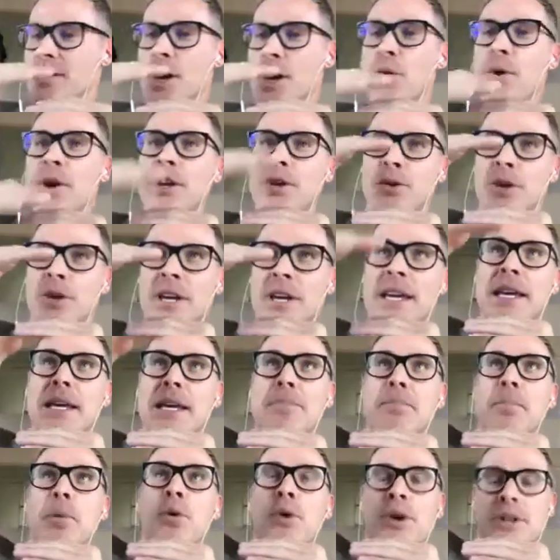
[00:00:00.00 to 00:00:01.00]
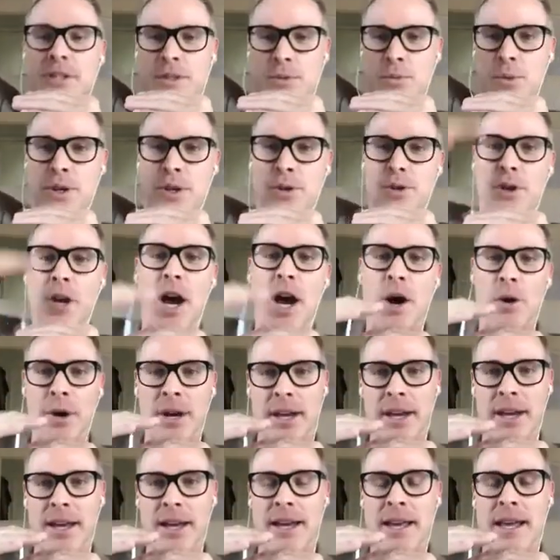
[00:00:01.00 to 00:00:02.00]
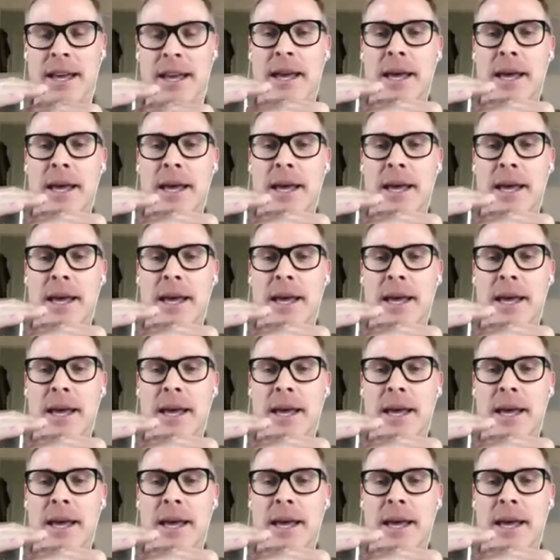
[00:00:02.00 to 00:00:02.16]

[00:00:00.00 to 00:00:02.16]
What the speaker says: knowing your key points where you're going,